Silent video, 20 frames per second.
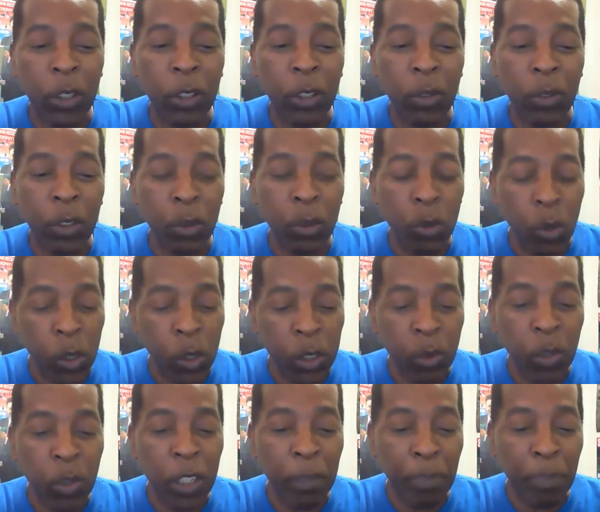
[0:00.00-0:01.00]
the rules
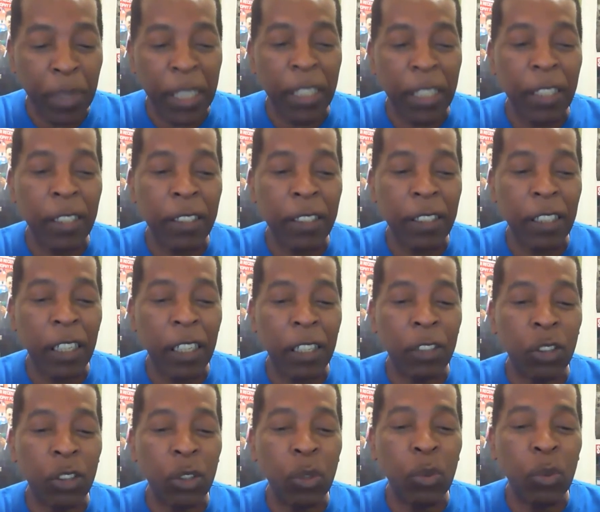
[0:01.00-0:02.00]
were in place and
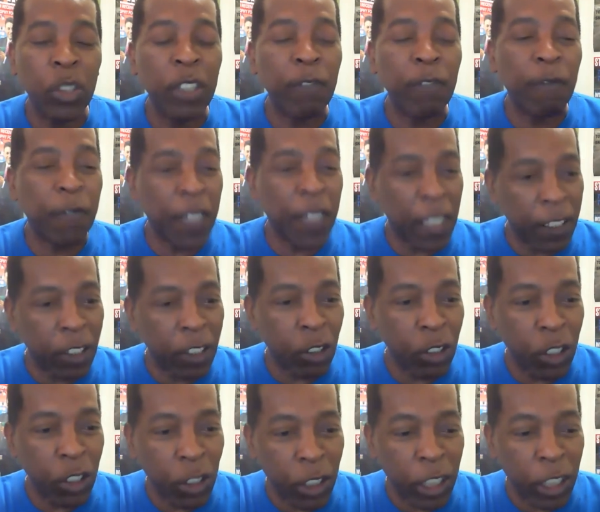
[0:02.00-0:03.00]
you were the face of
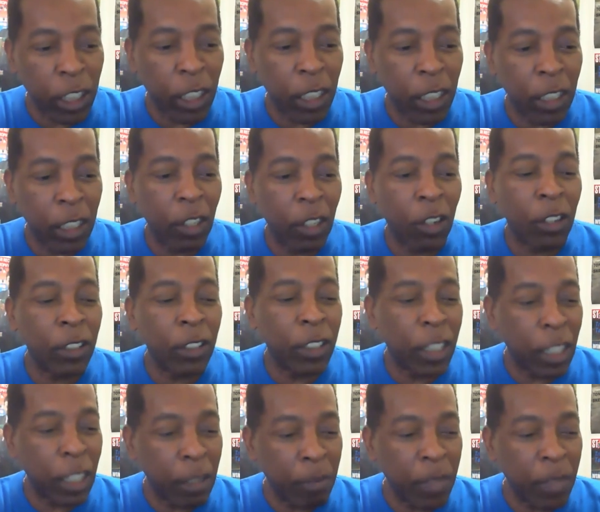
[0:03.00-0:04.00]
the league on
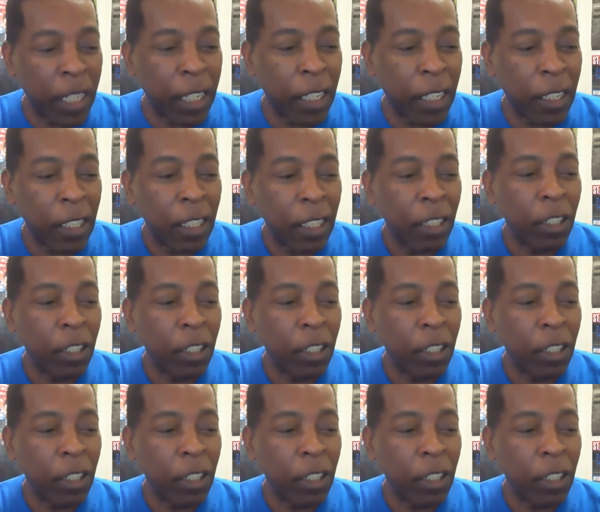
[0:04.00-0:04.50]
game day